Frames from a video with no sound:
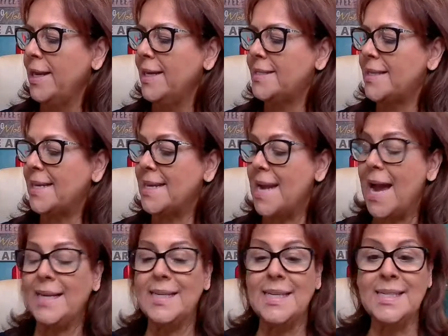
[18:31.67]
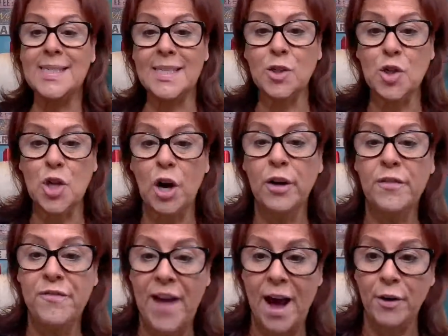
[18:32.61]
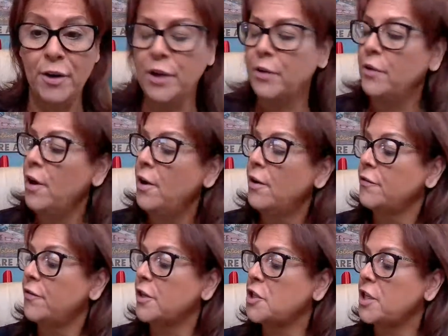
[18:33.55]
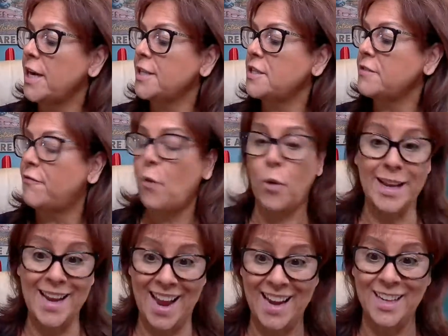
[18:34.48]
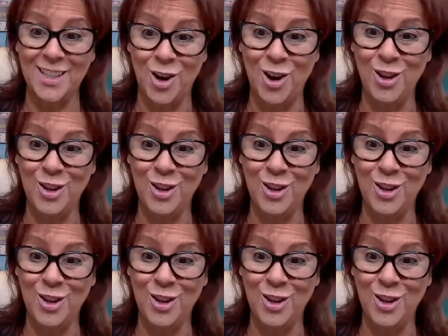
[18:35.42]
It's a $96 value for just $48.